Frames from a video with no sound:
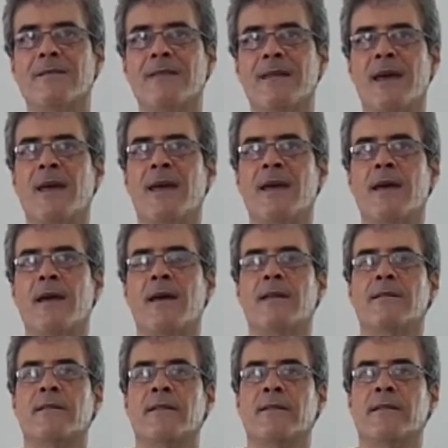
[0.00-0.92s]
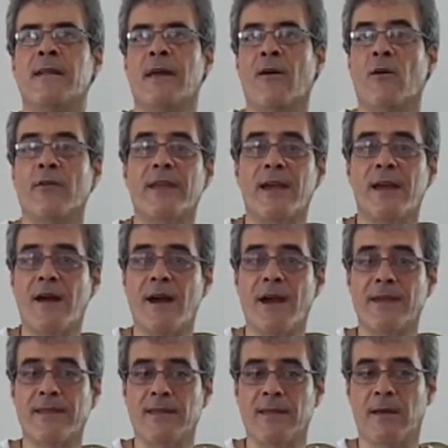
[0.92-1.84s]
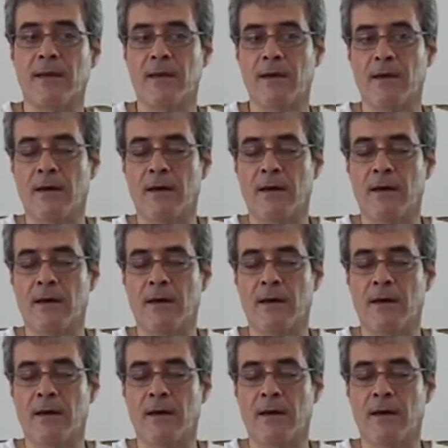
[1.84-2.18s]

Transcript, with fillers: the the other guy, the